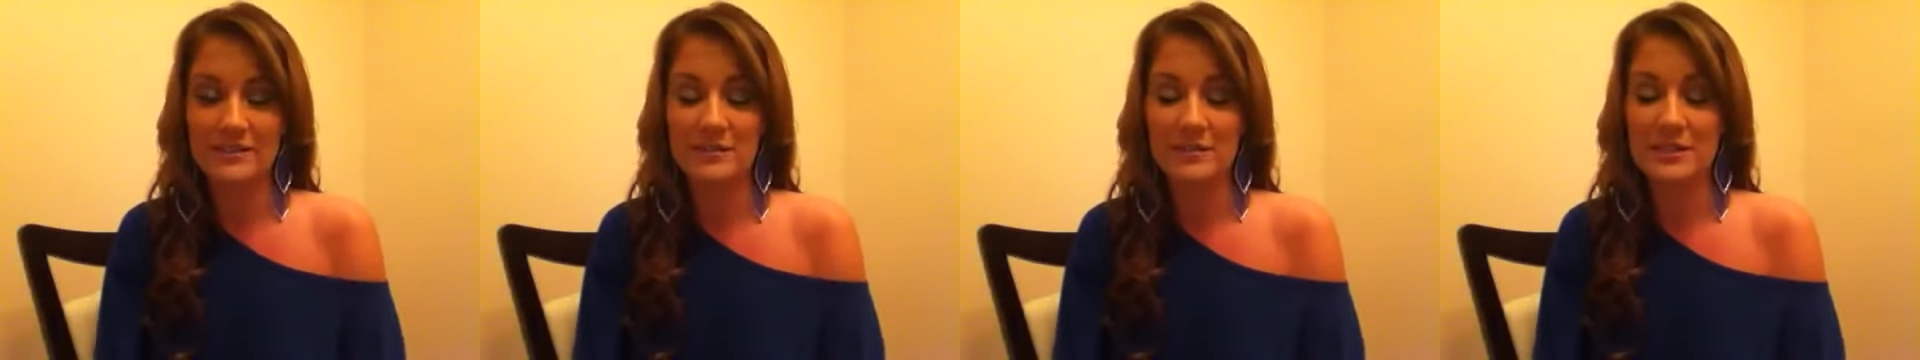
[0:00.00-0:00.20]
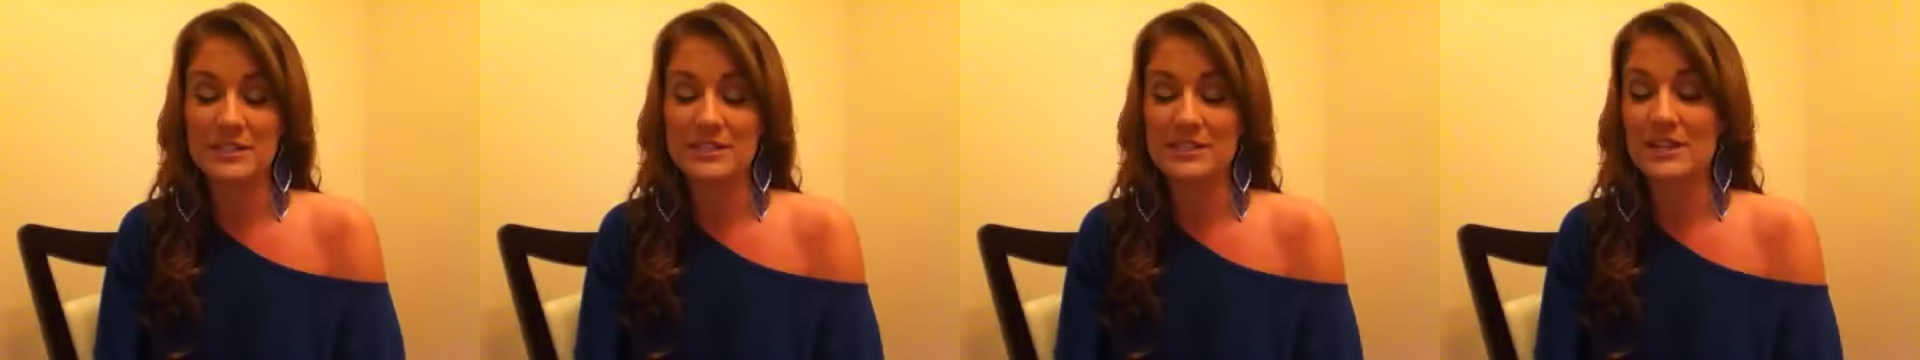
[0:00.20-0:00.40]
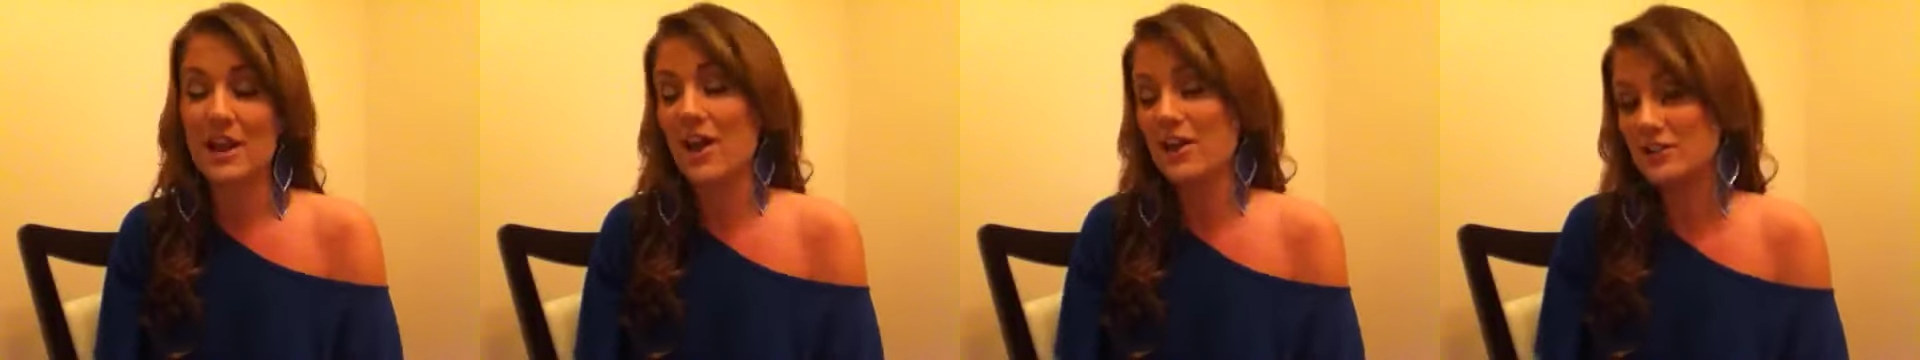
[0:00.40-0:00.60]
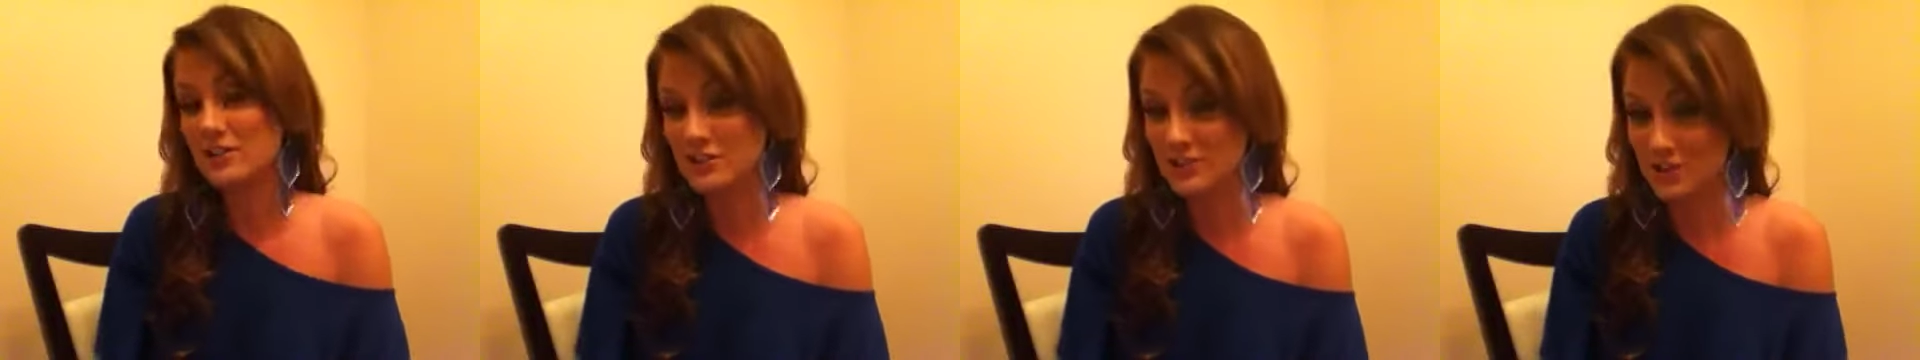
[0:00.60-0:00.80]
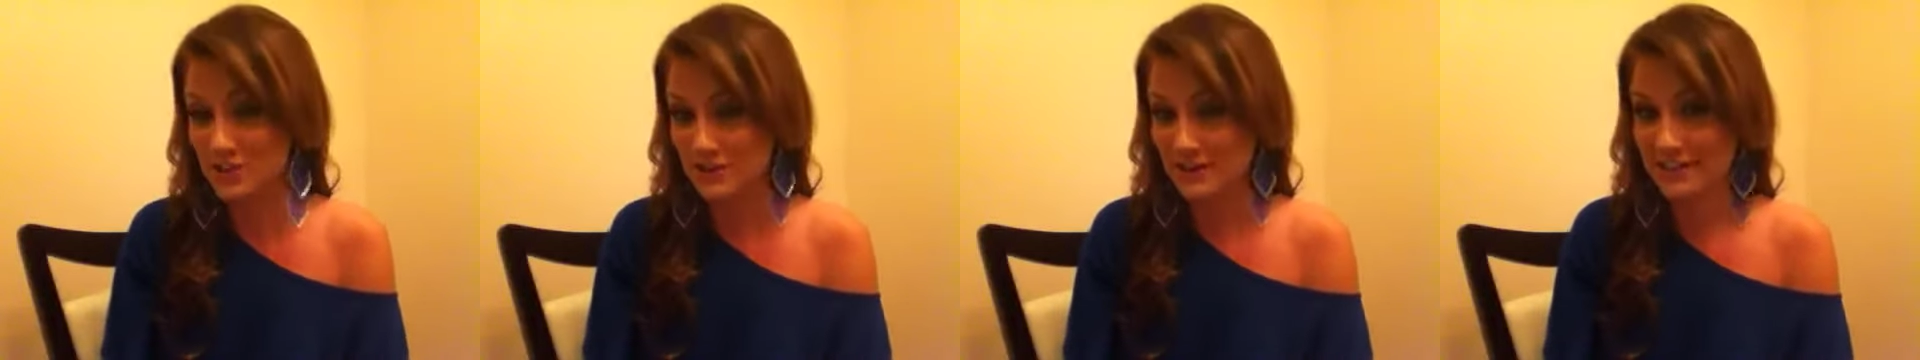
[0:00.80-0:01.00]
was not
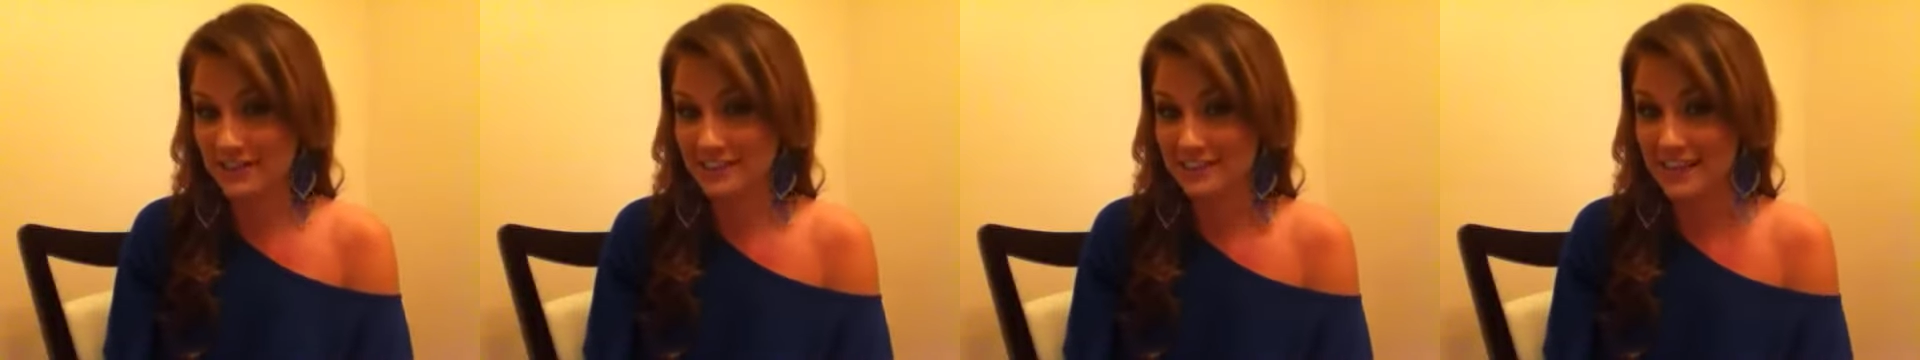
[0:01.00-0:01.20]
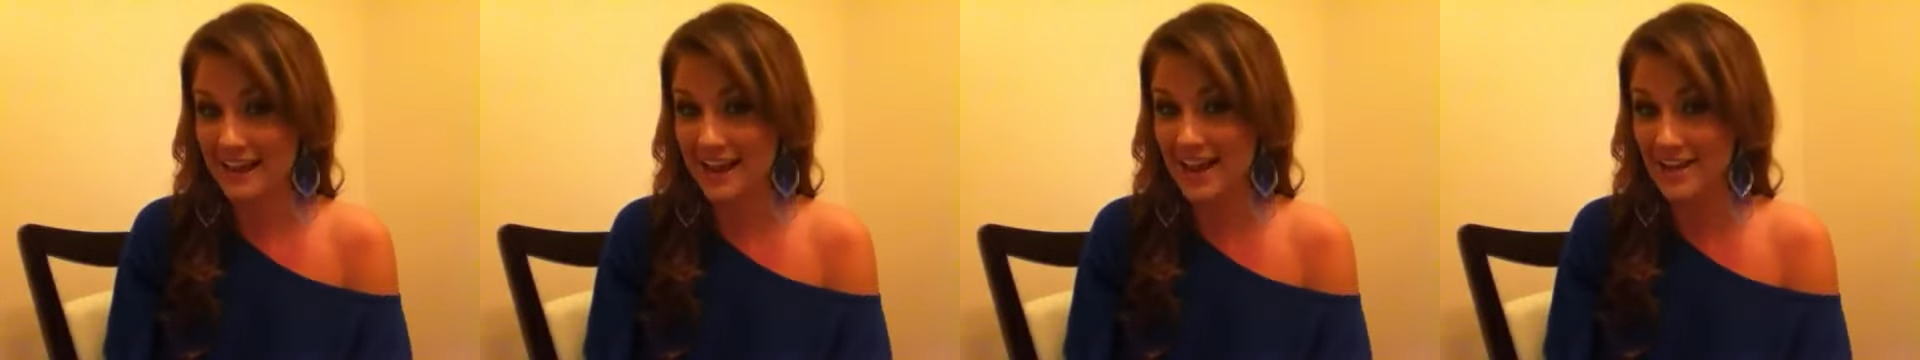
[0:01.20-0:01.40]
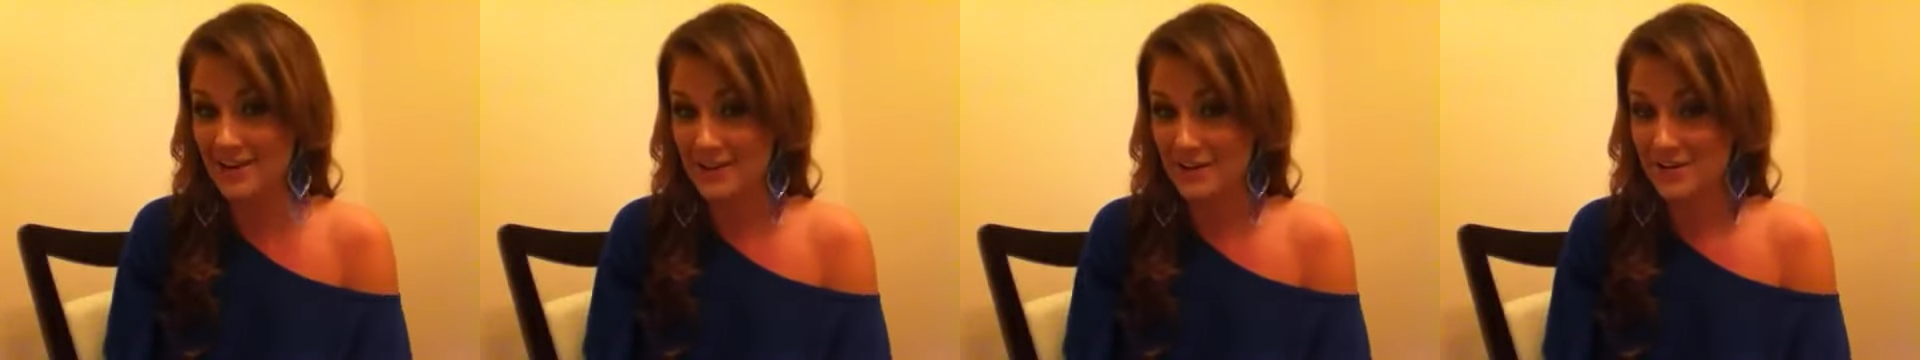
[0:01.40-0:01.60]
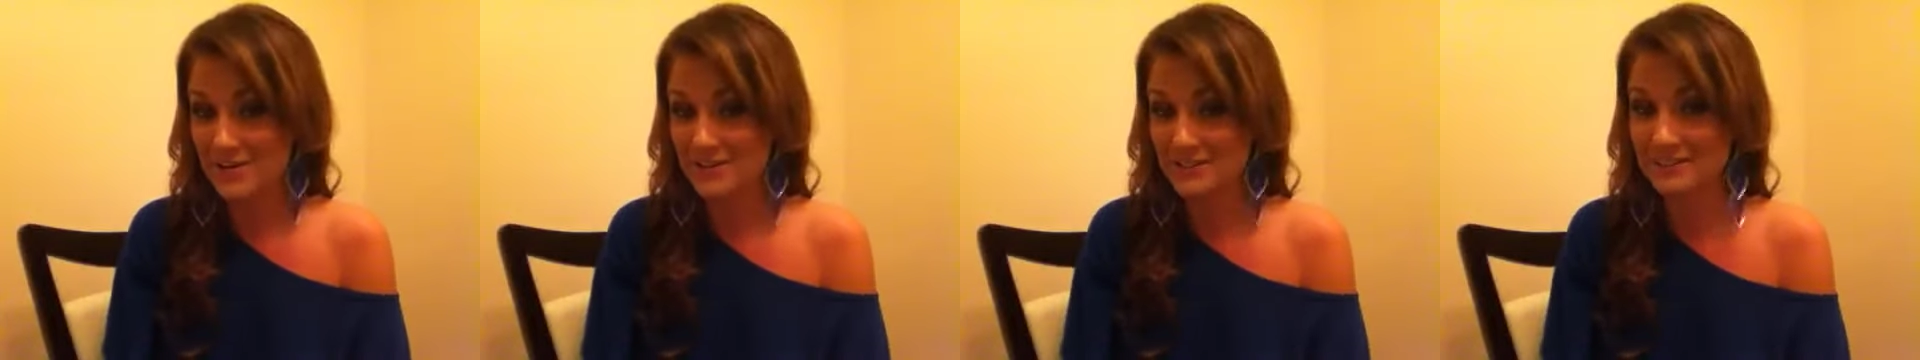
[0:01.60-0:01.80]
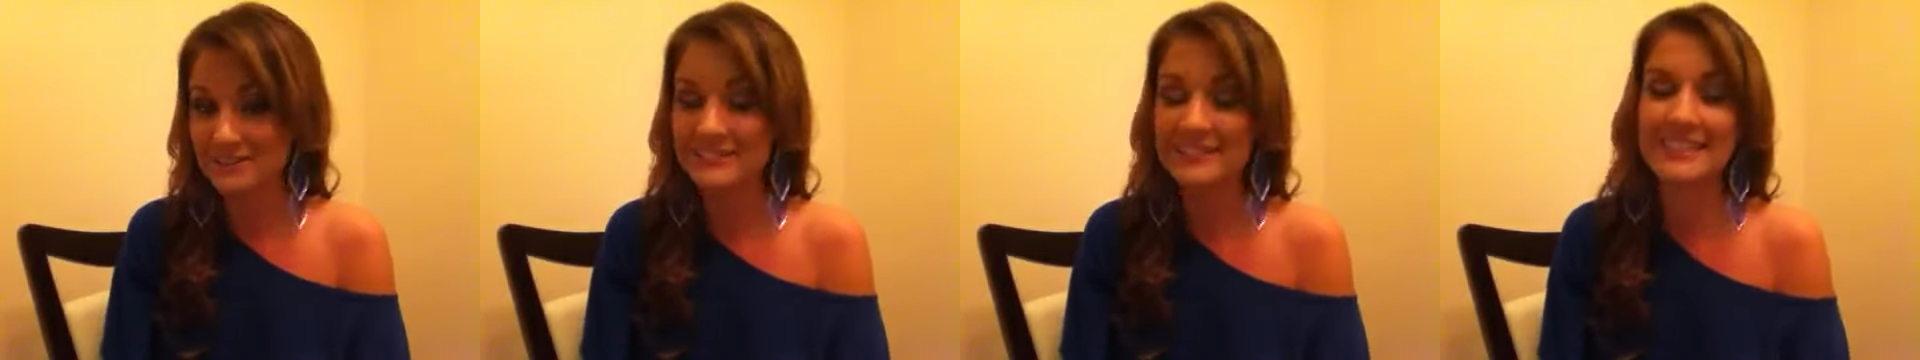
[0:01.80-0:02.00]
joking at
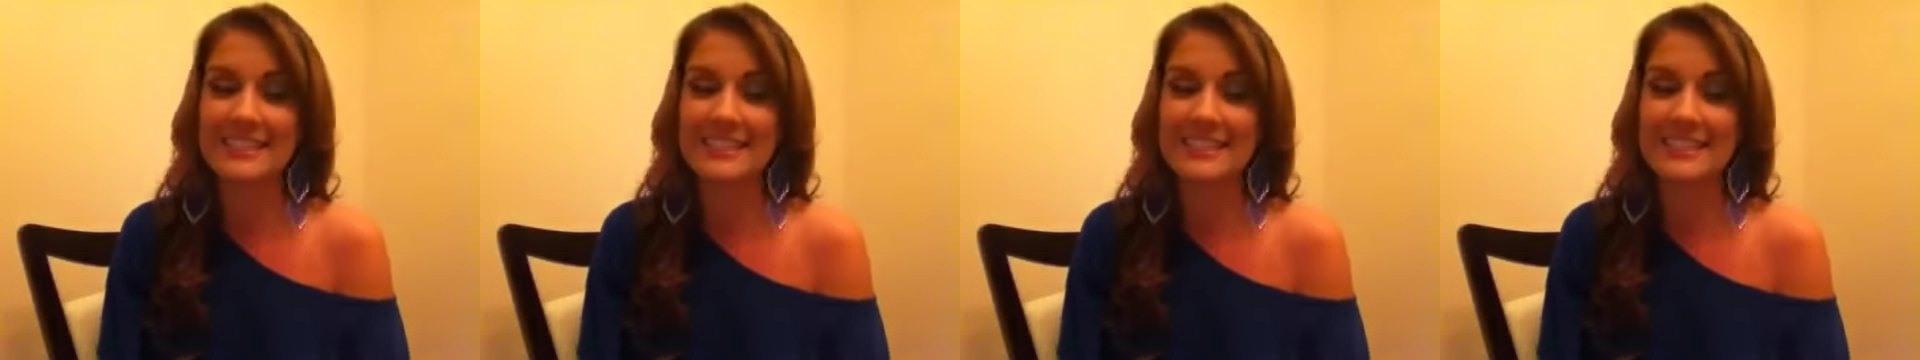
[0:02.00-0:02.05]
all.